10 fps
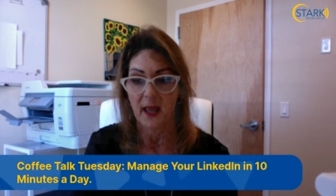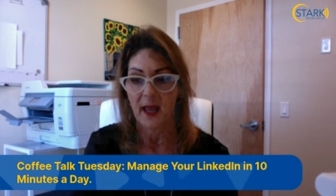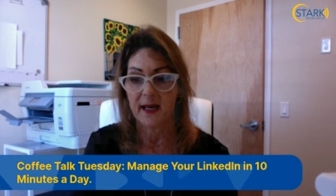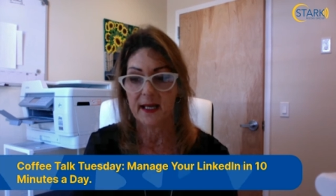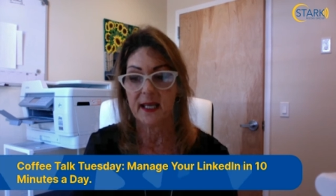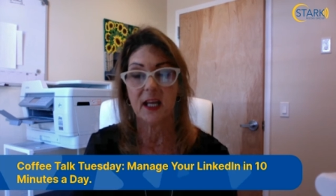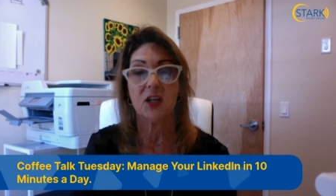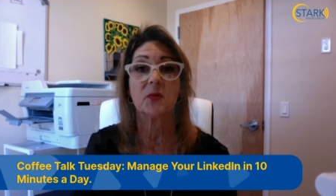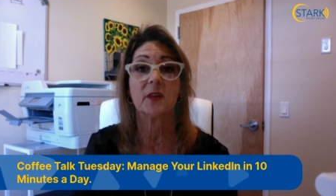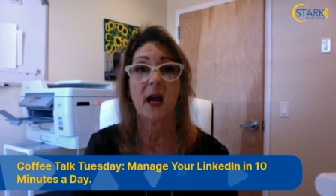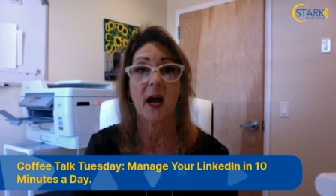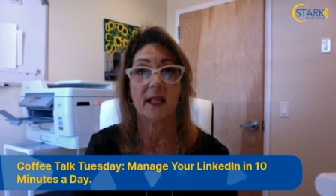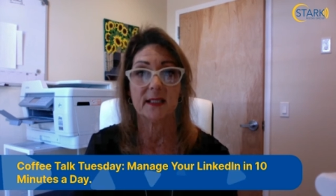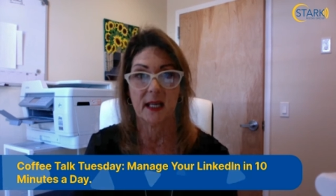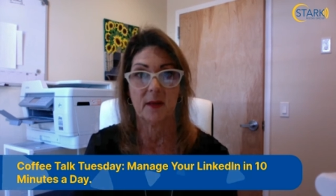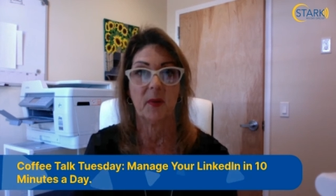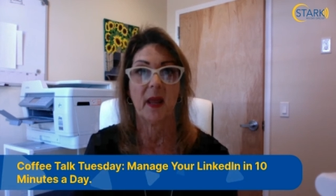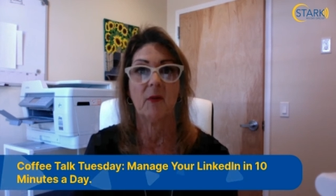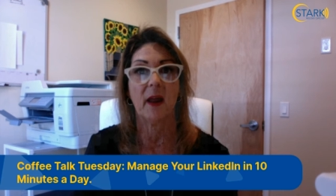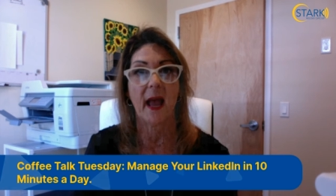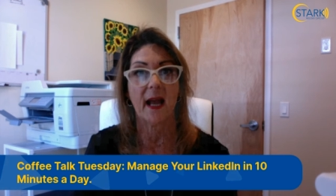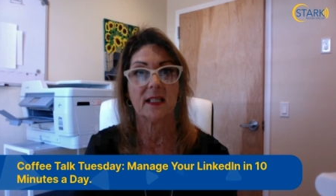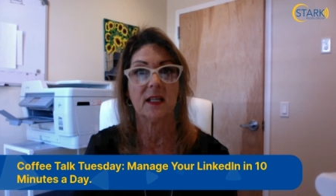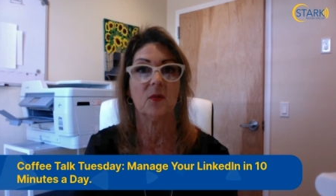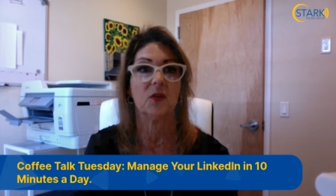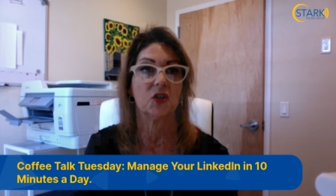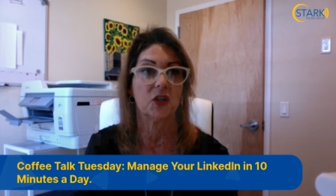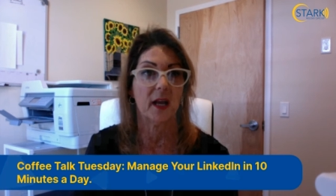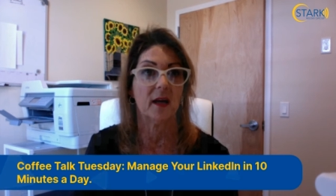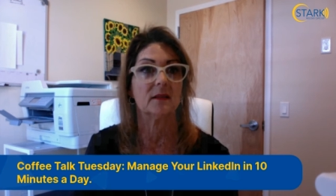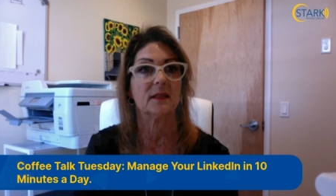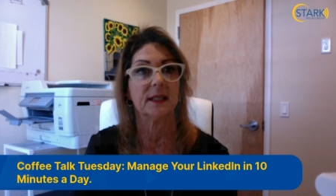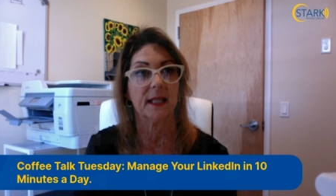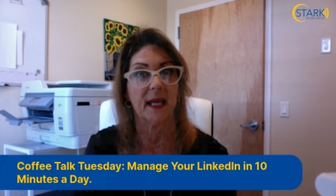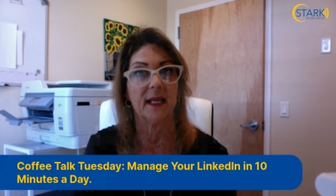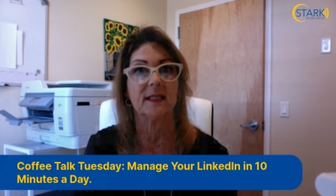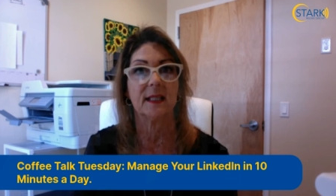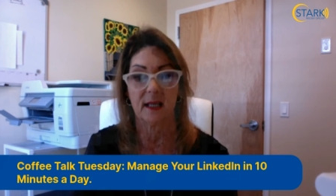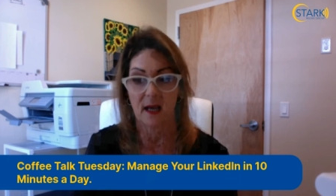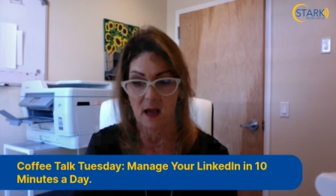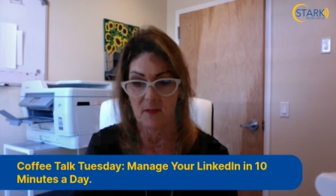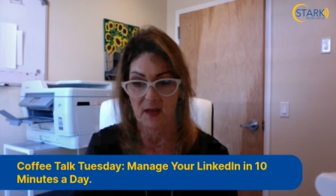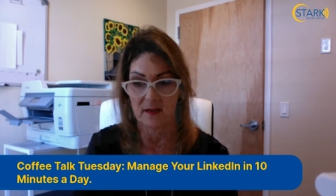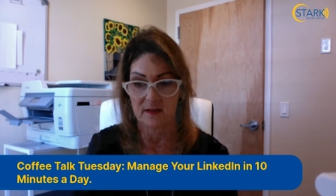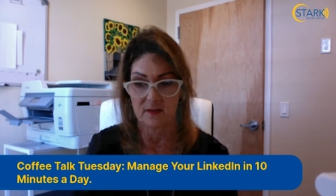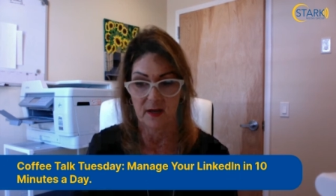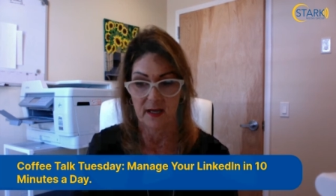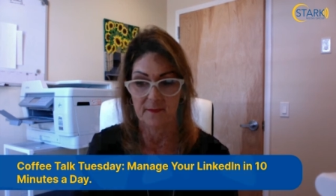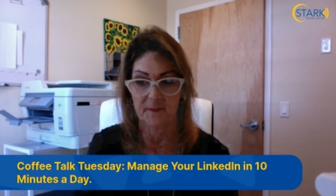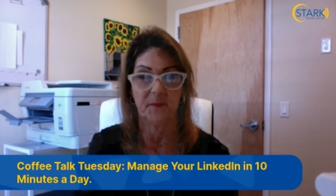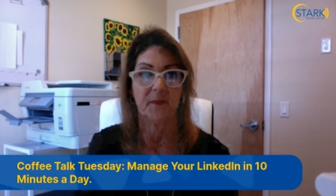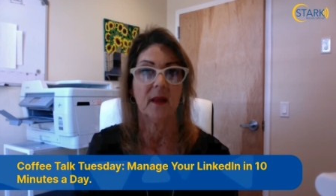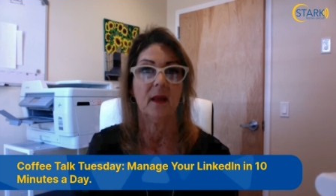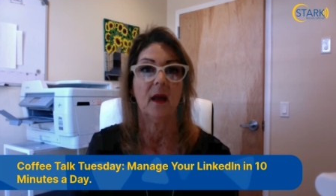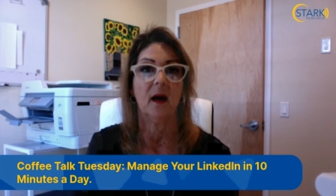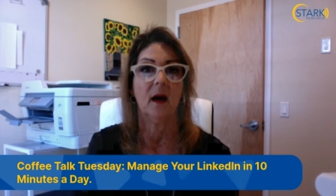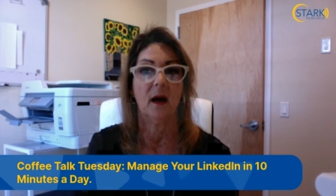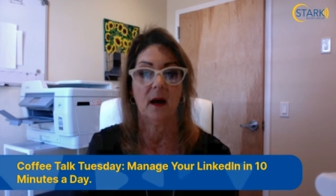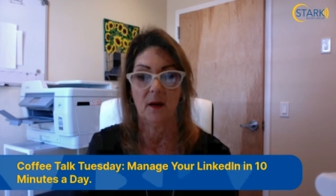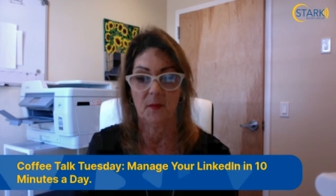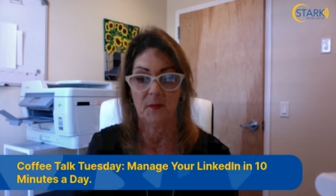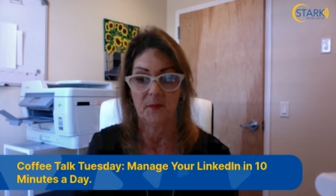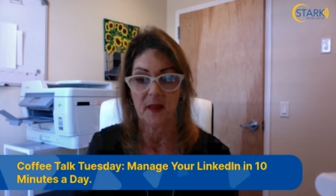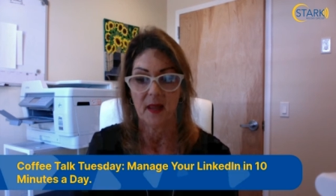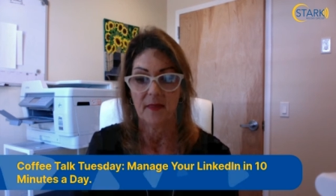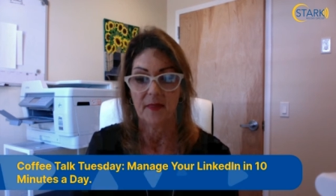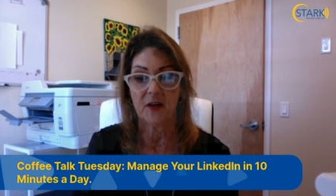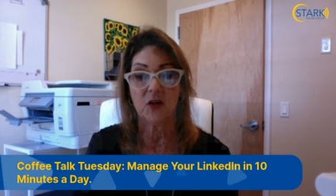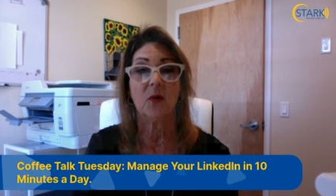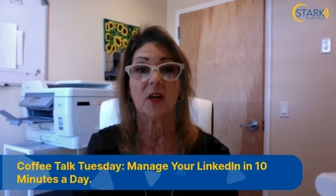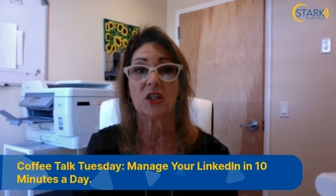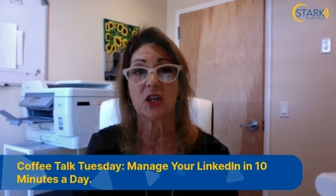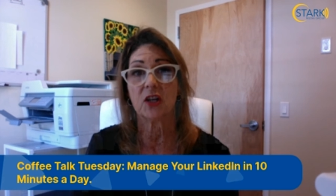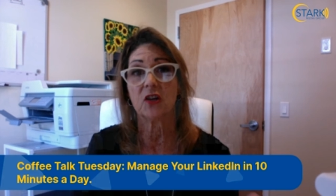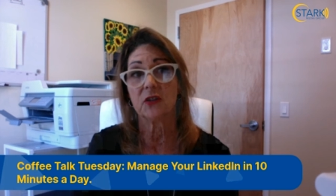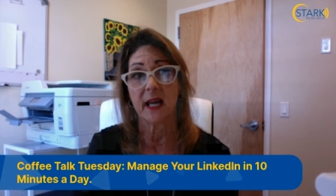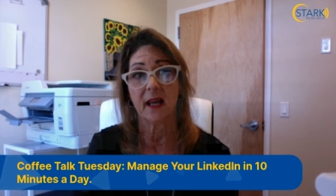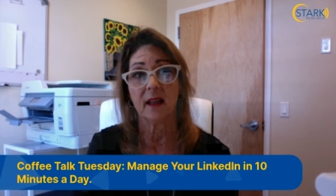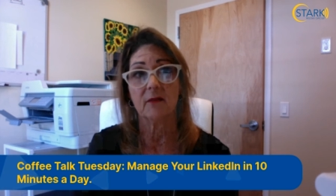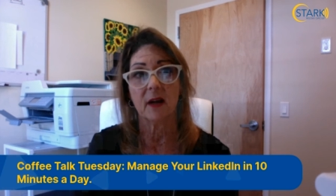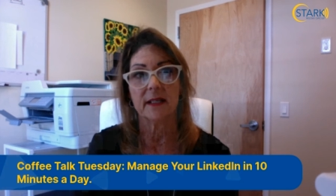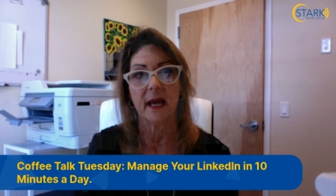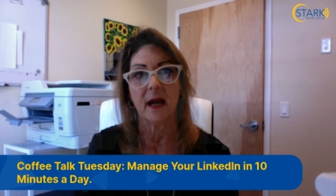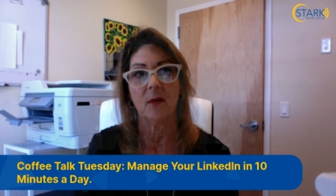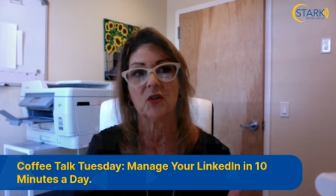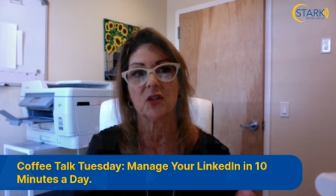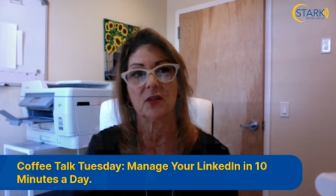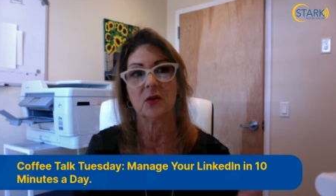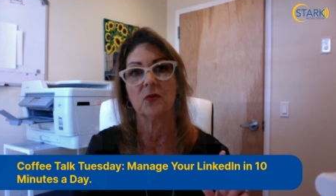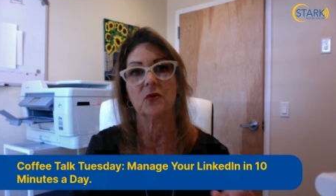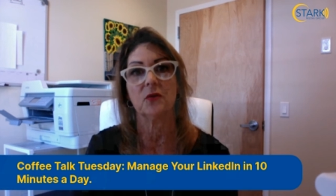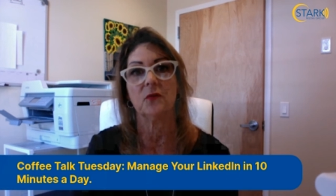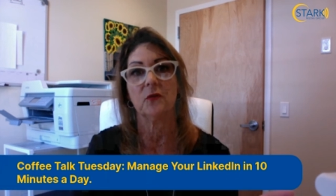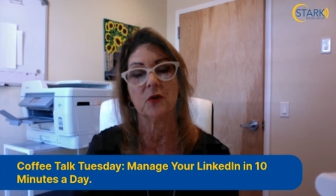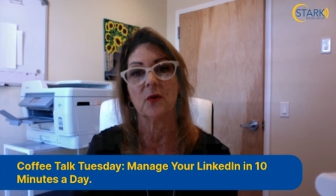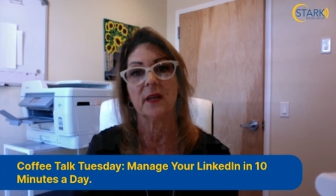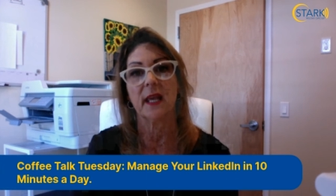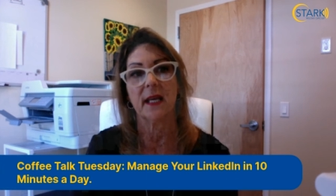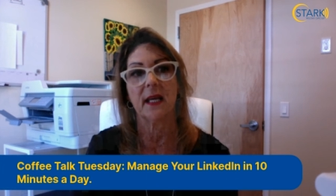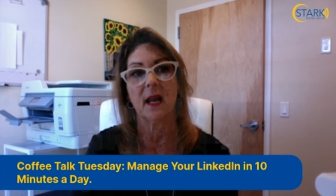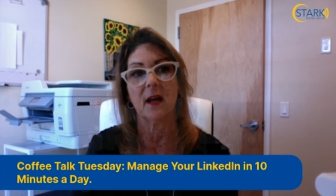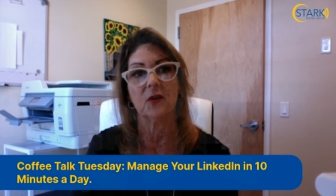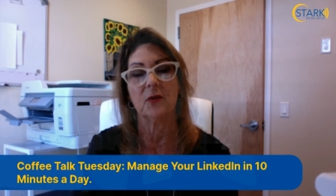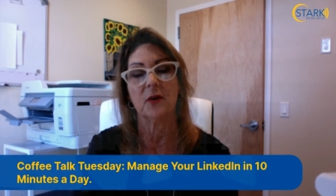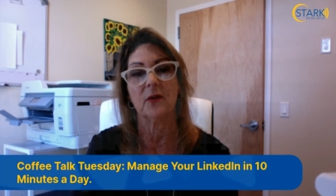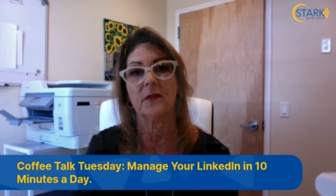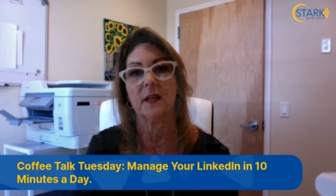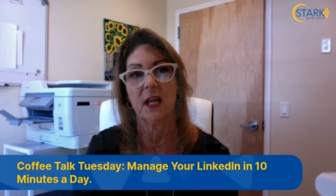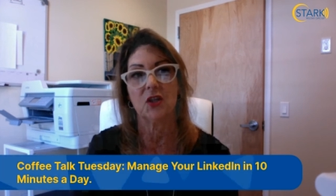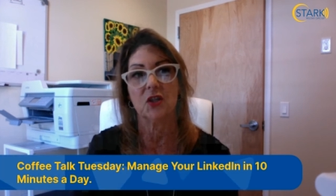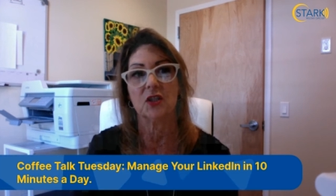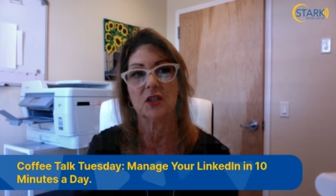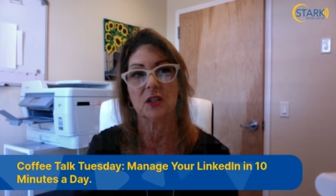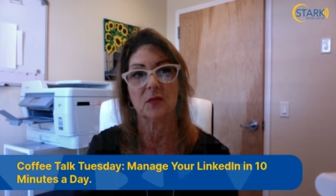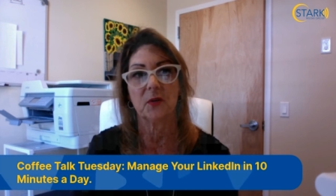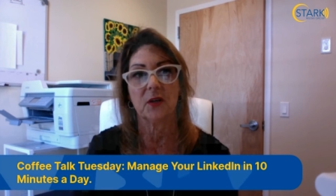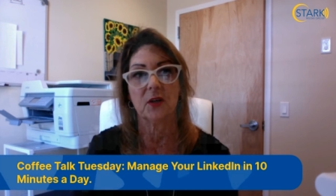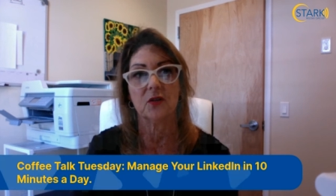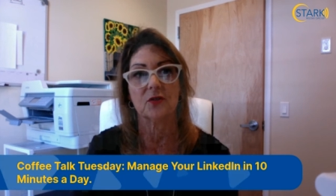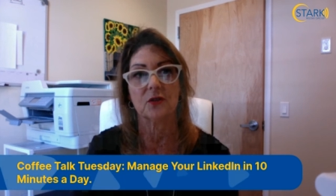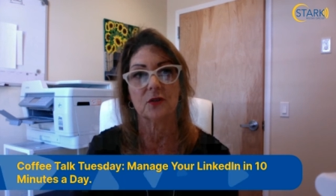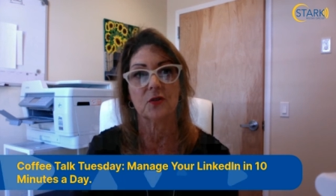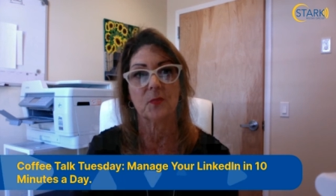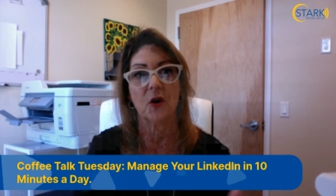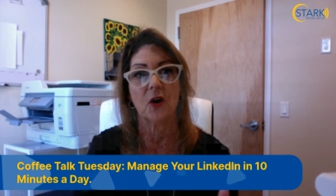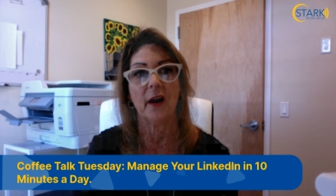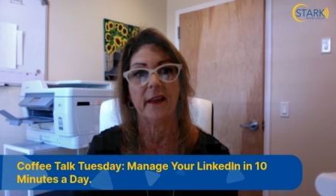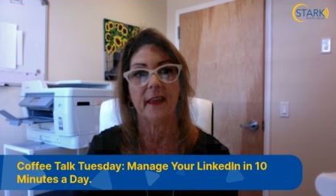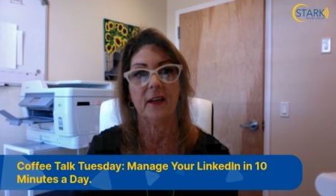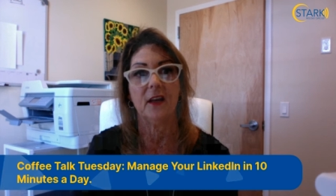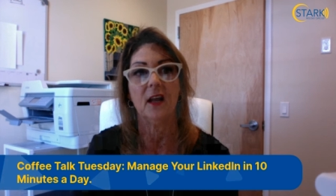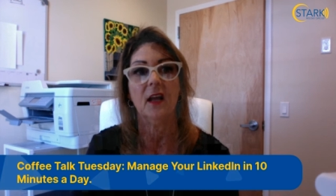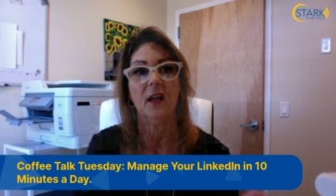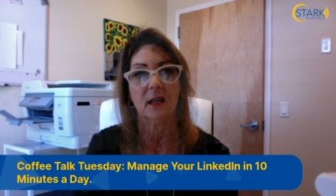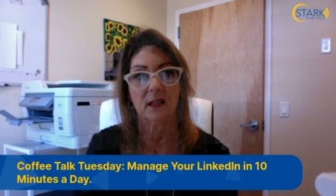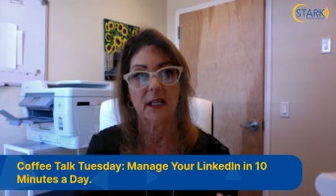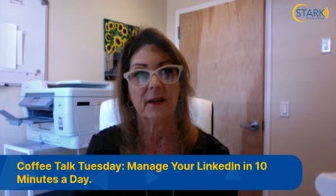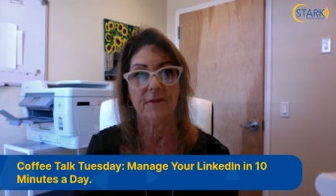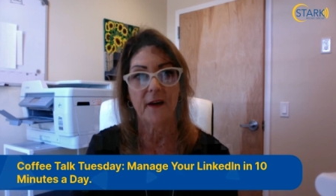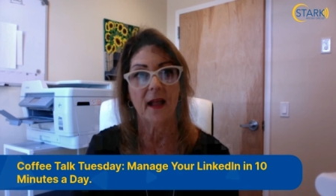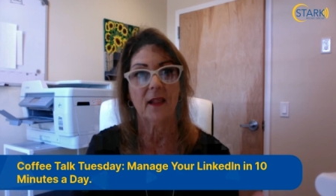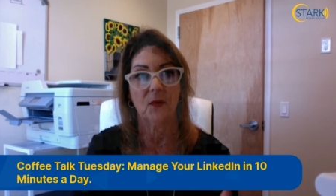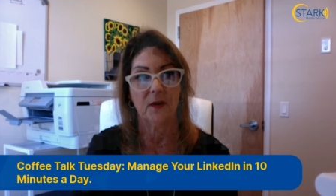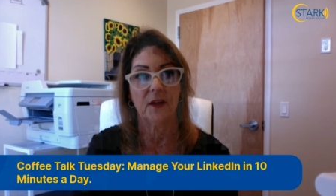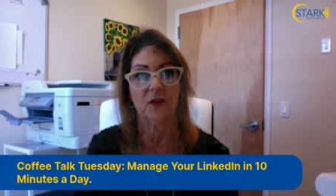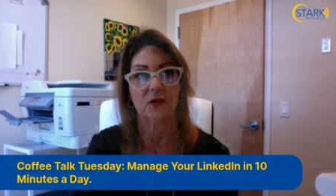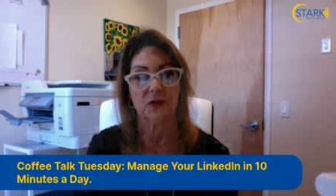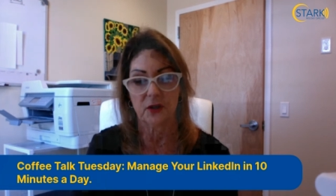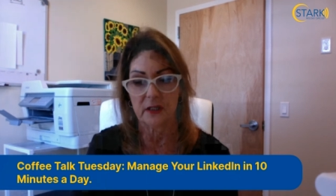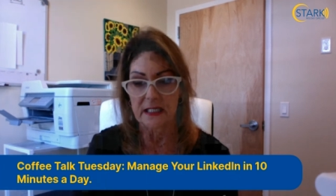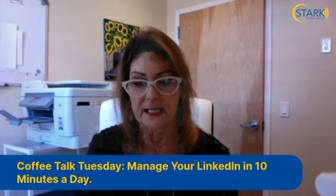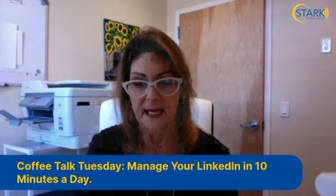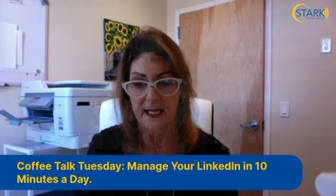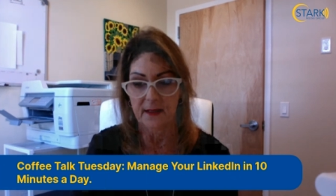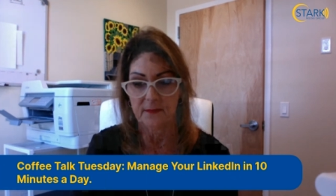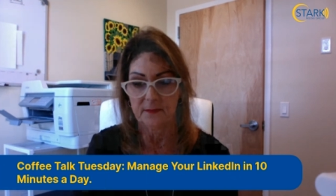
and engage with content by reacting with shares and likes and comments, right? Um, then you want to check your daily rundown, which I told you if you don't get it on your notifications, just put it in your search bar and then click follow, and then you'll start to get it.